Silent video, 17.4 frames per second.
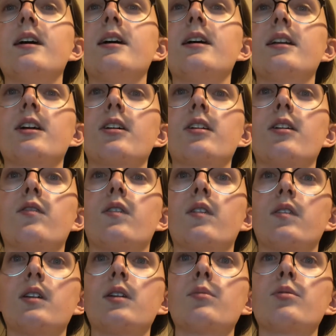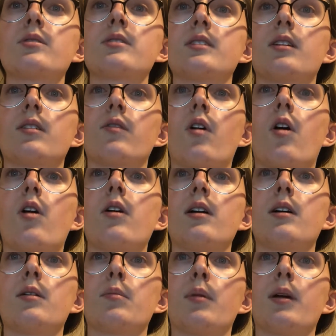Nearly 50% of all
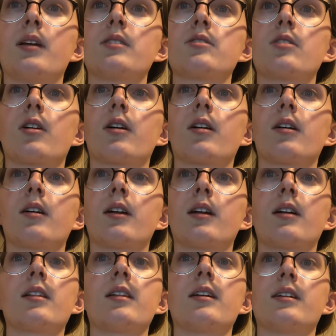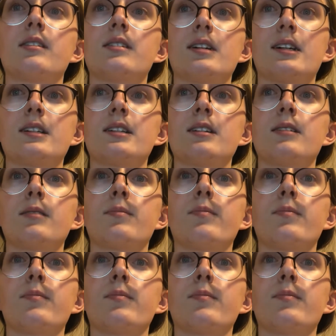inmates are clinically addicted.